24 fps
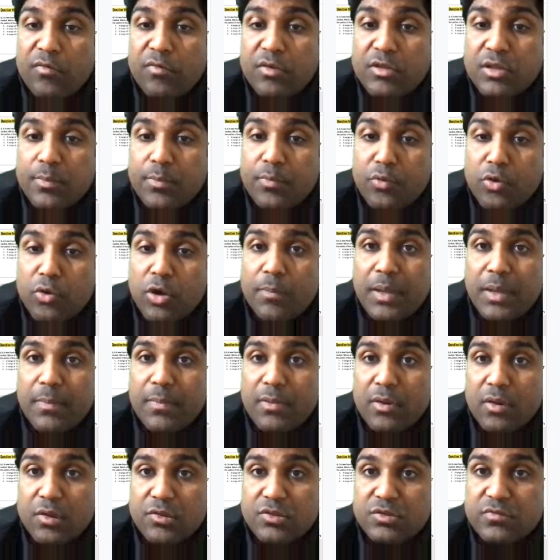the poor
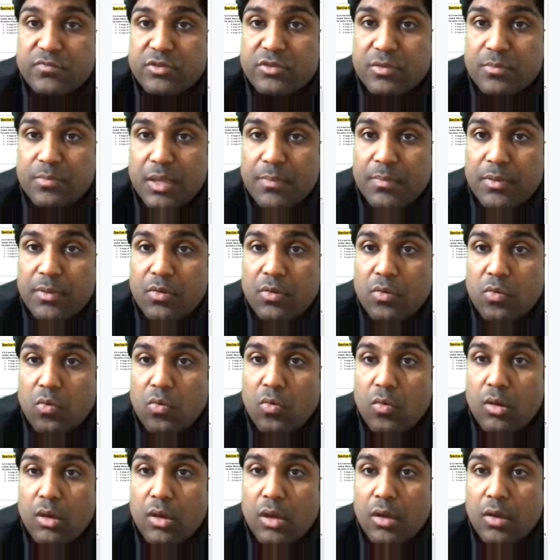people, also for the people
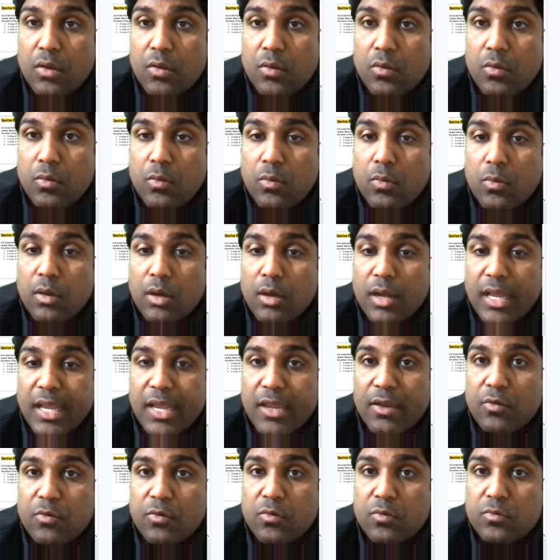
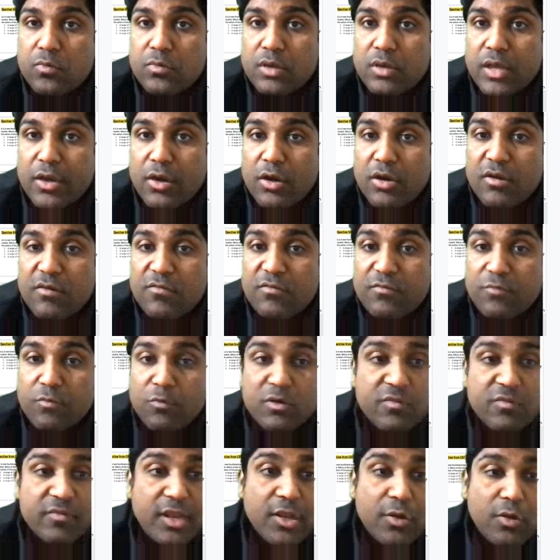who cannot
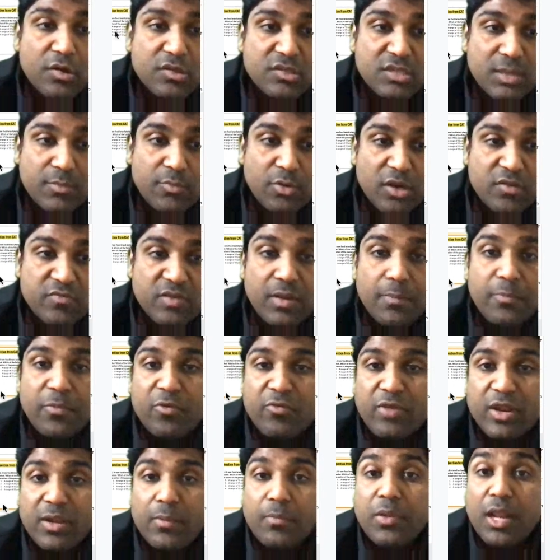afford very costly products,
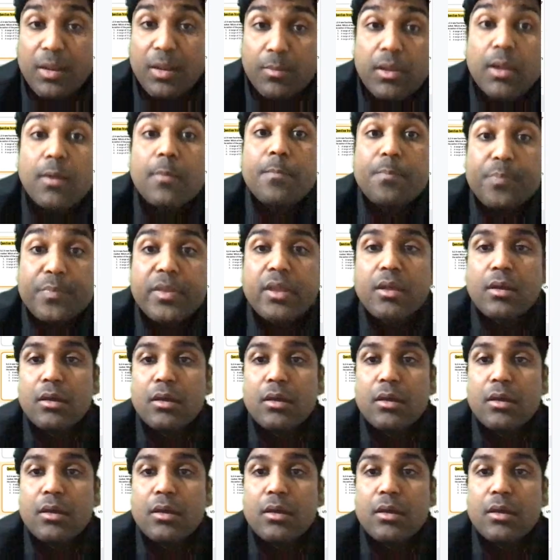very premium